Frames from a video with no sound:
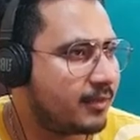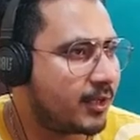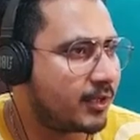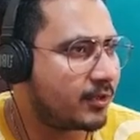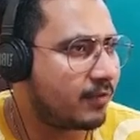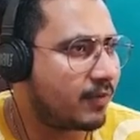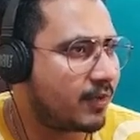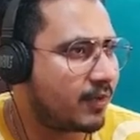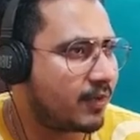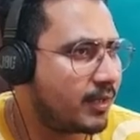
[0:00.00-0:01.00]
not covered
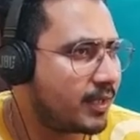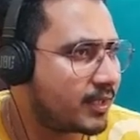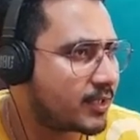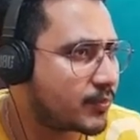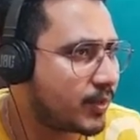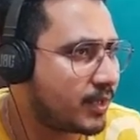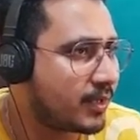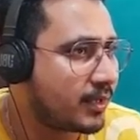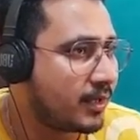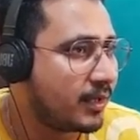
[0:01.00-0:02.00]
well. That is what?
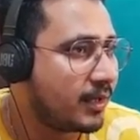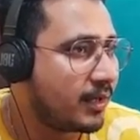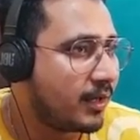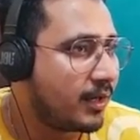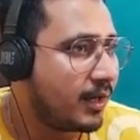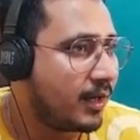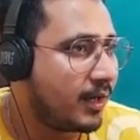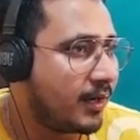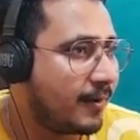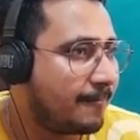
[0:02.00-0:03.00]

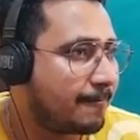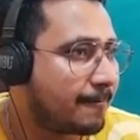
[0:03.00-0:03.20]
Uh,